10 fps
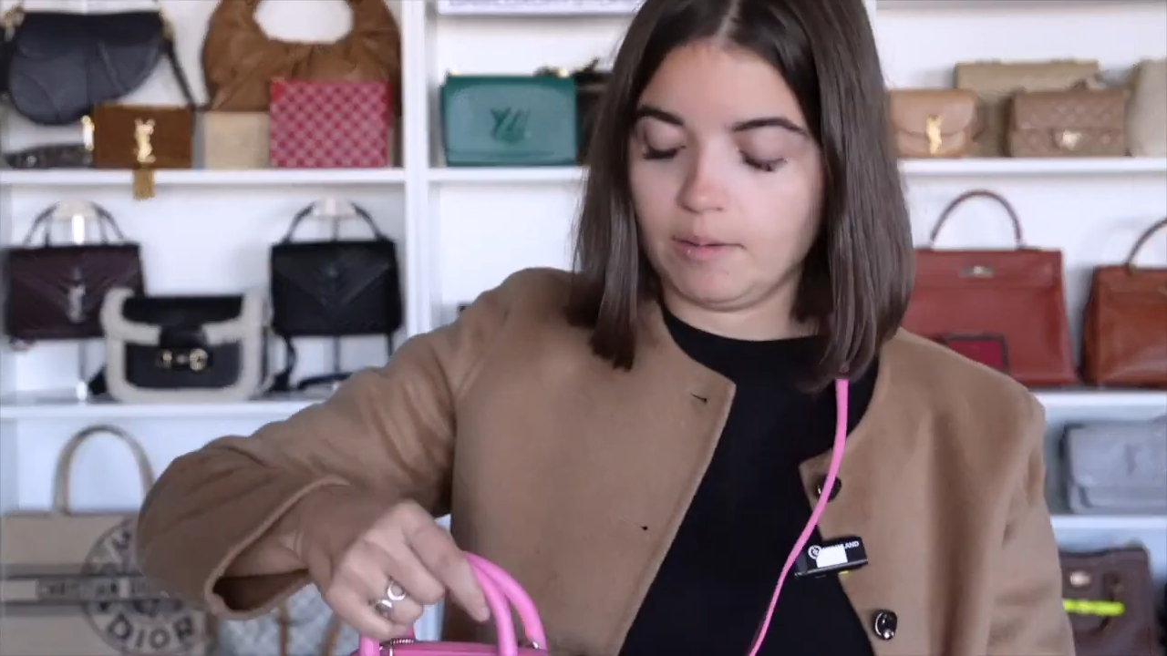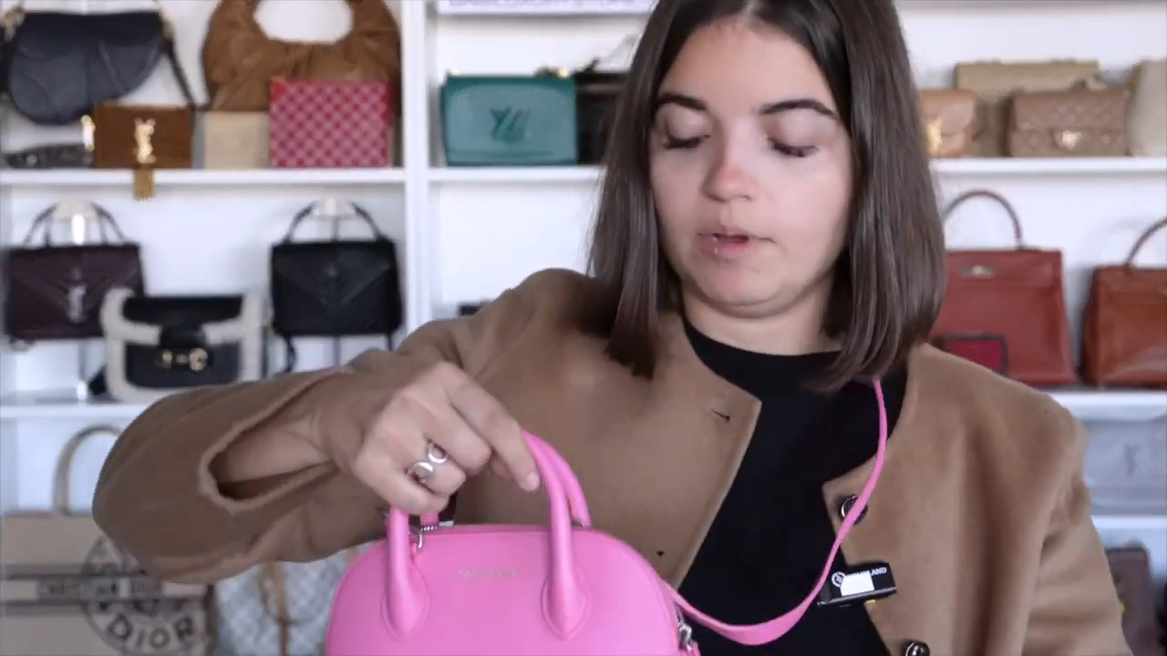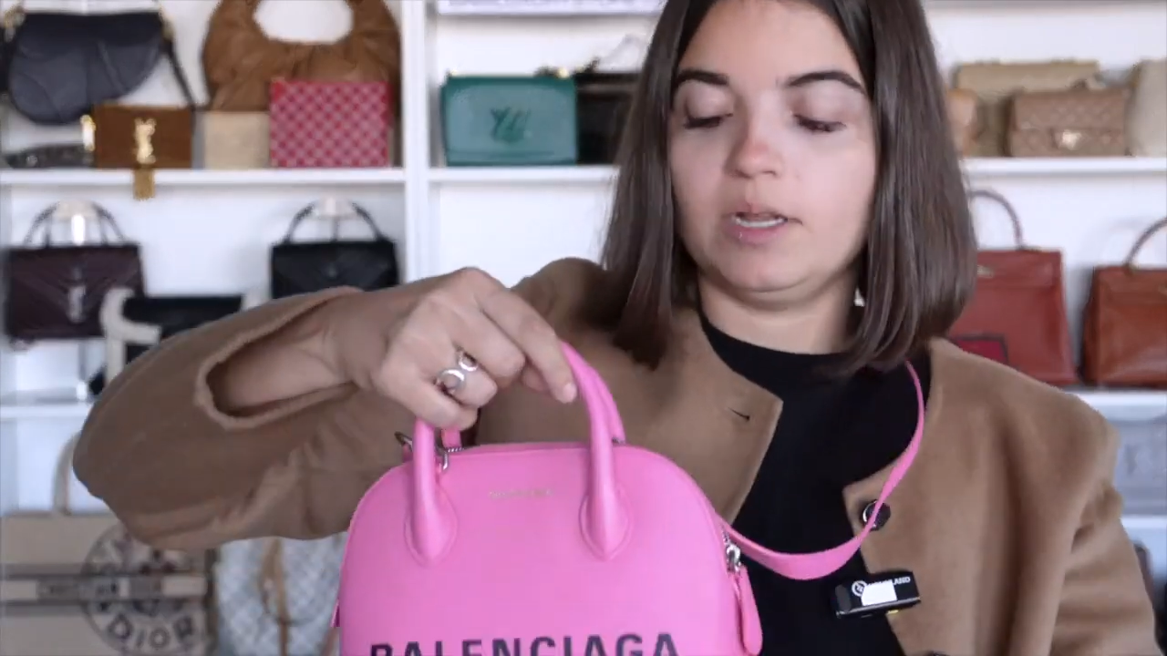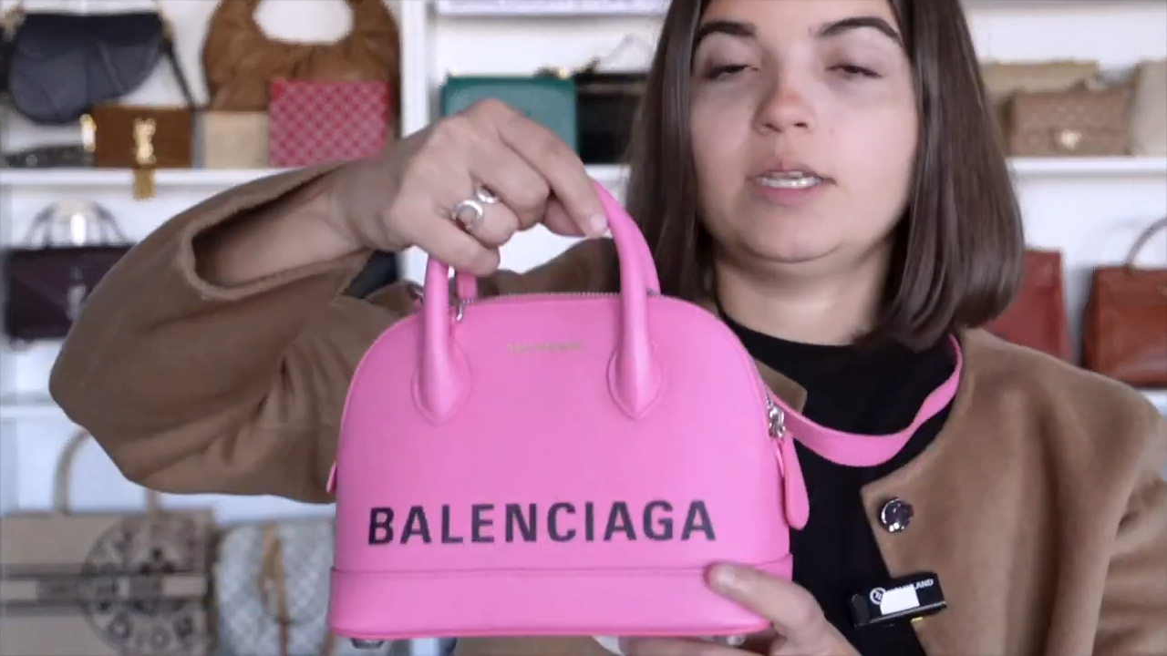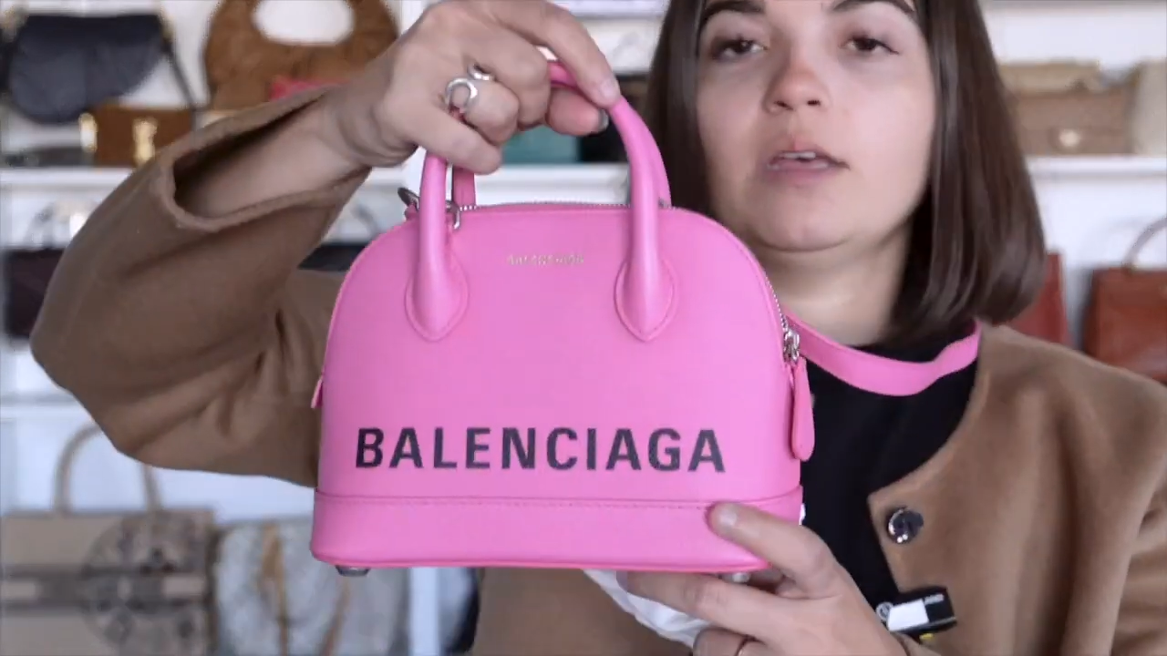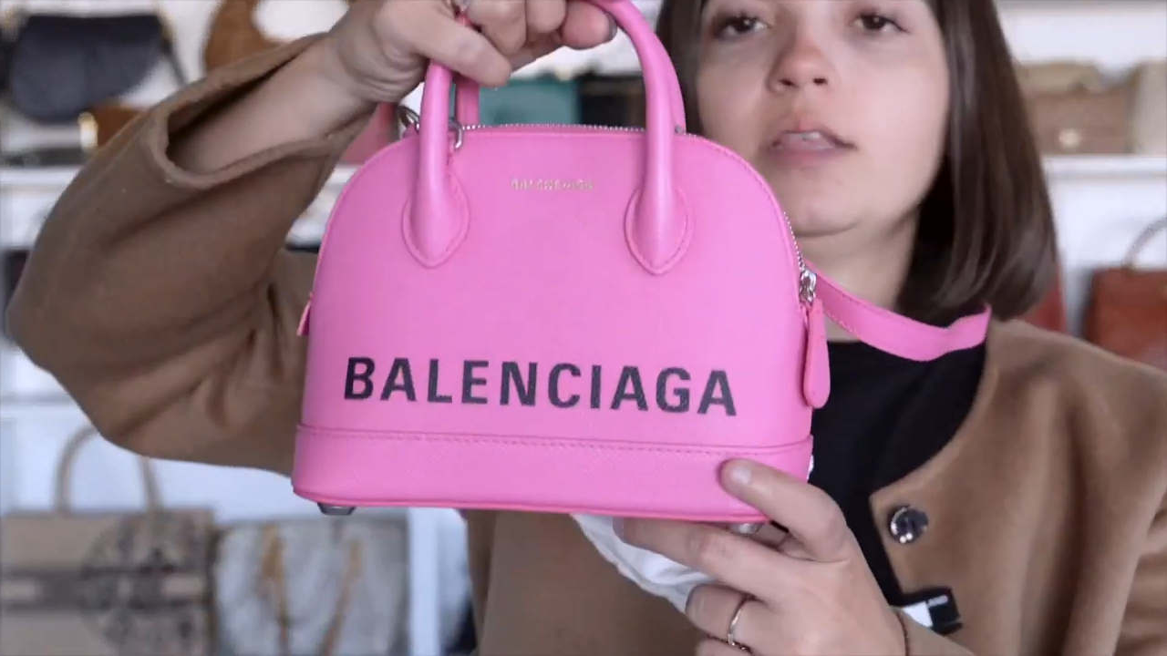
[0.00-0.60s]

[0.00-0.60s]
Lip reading: But yeah,